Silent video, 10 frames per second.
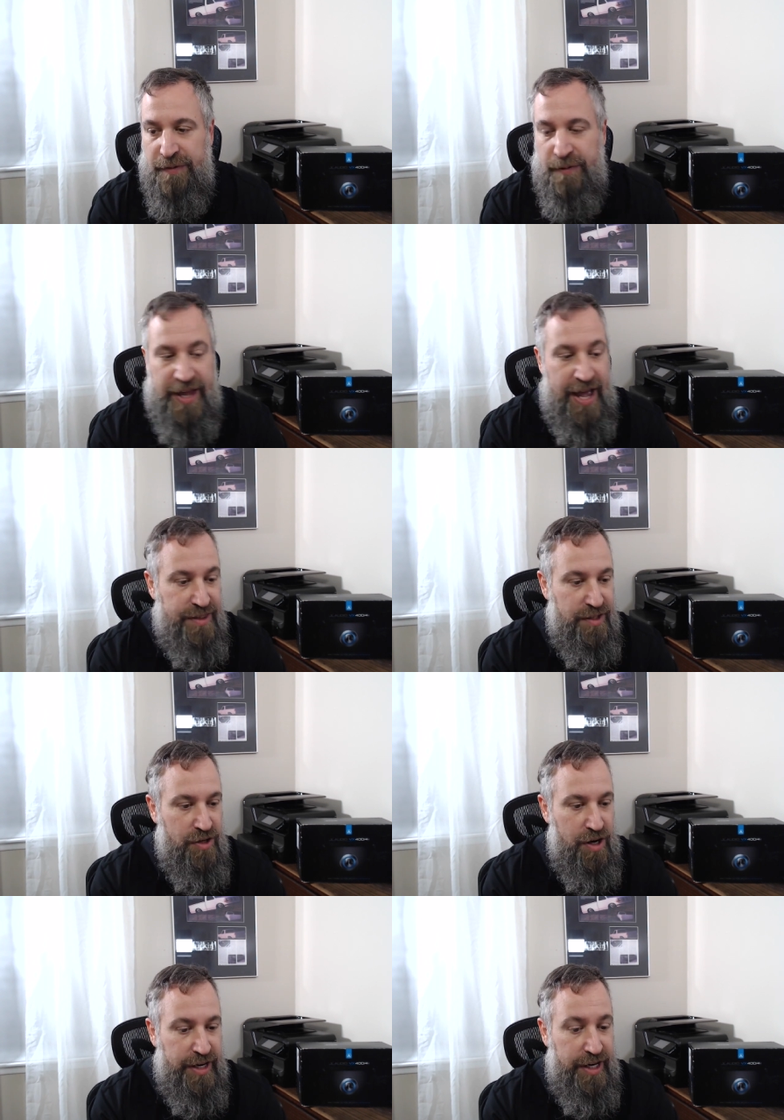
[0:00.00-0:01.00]
If we had the
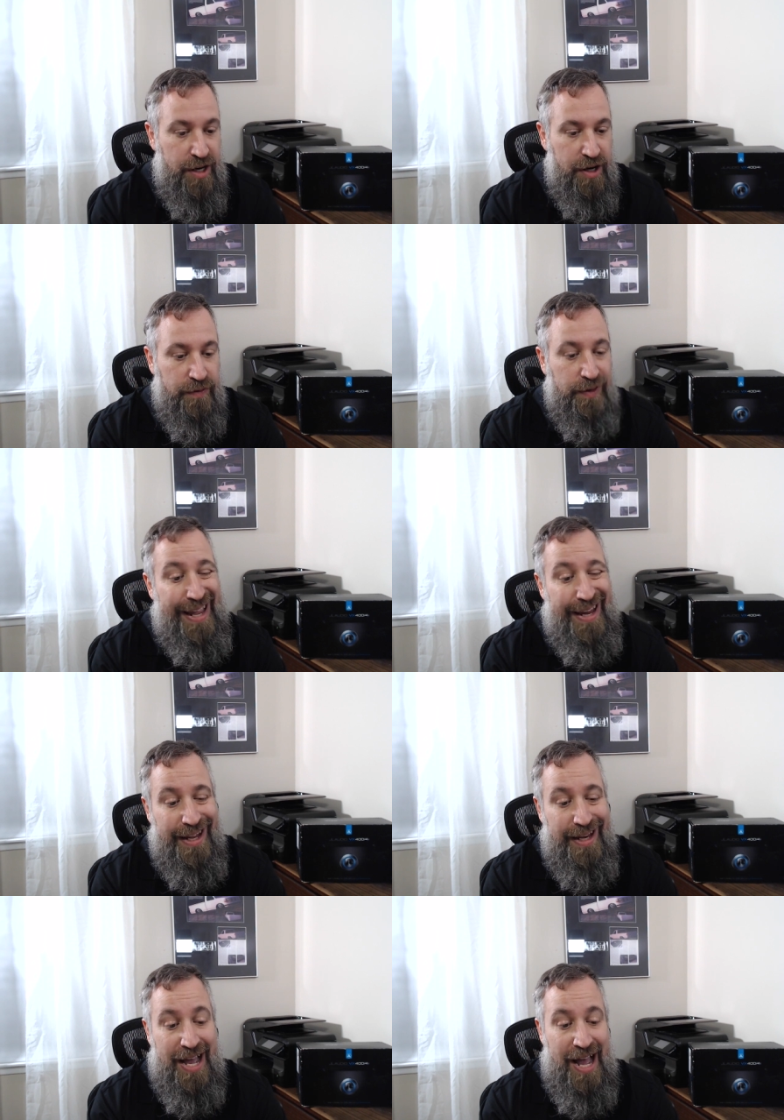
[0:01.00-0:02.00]
target curve laid
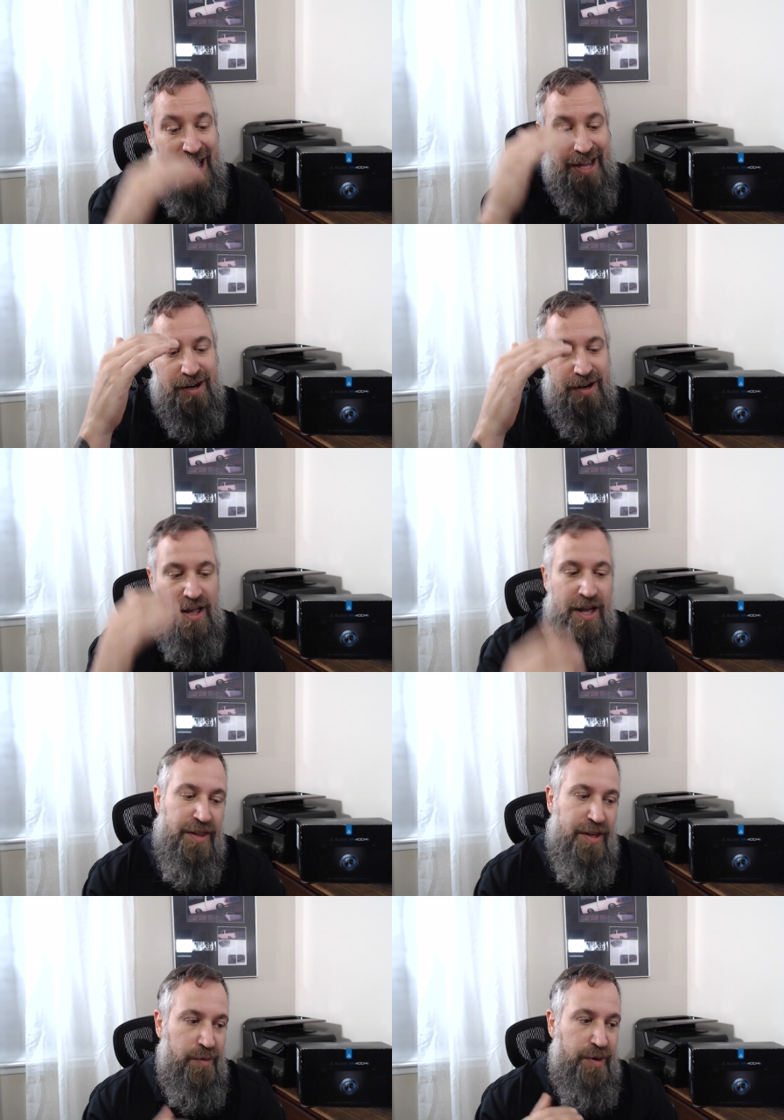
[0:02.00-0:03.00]
in higher,
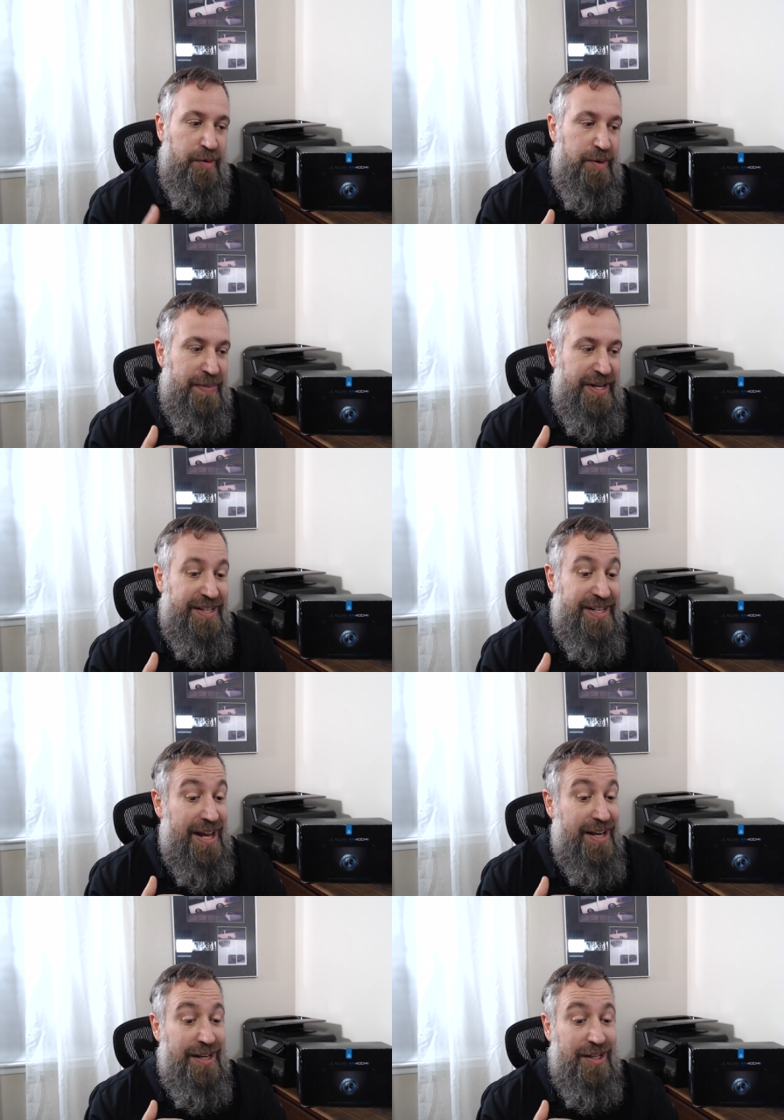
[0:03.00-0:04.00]
then we would be
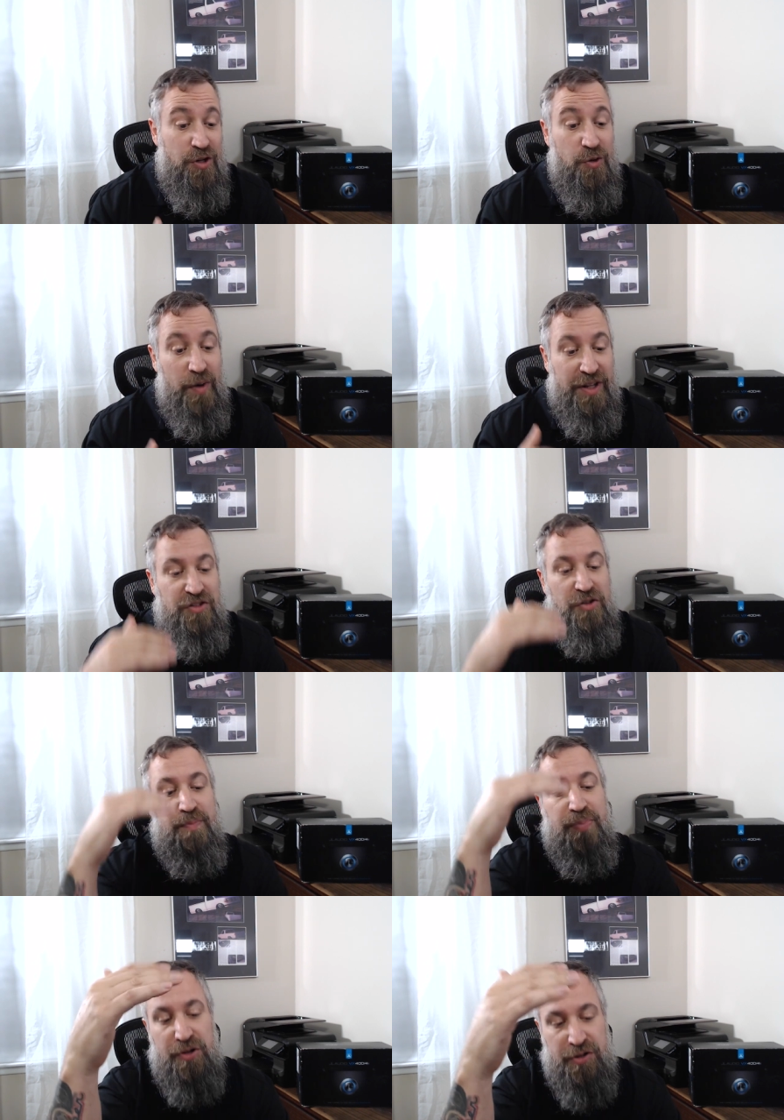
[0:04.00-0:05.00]
tending to want to
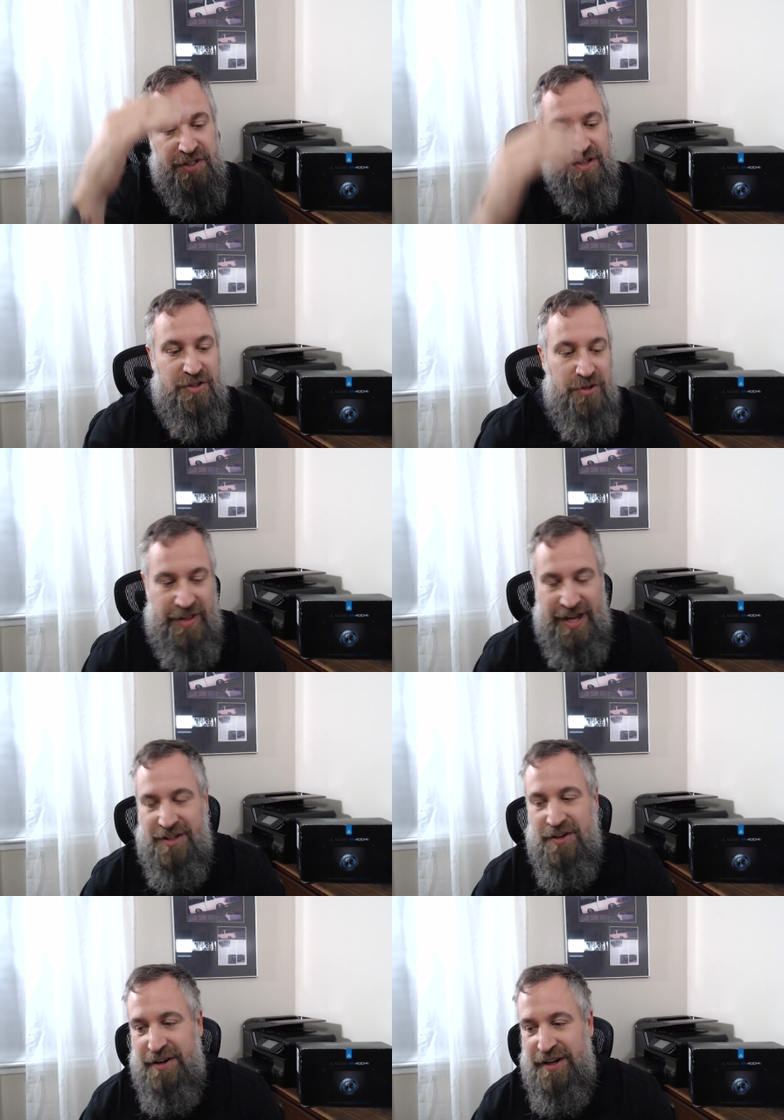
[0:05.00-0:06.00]
boost to
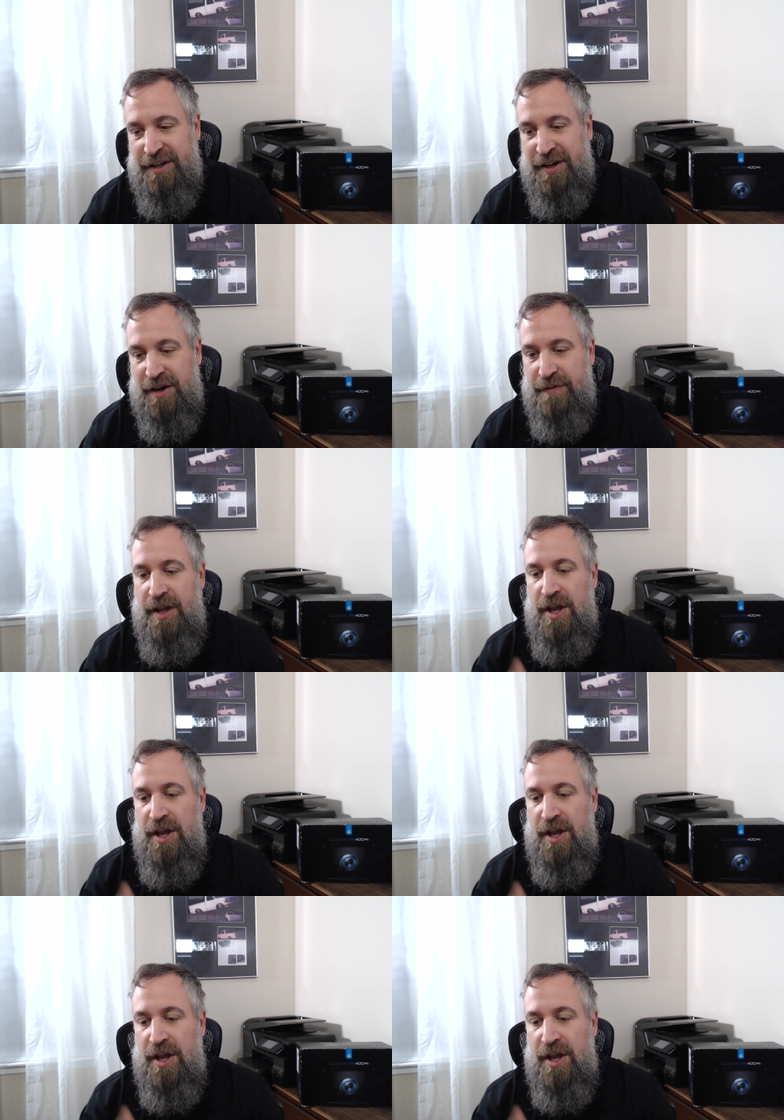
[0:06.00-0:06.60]
that target curve,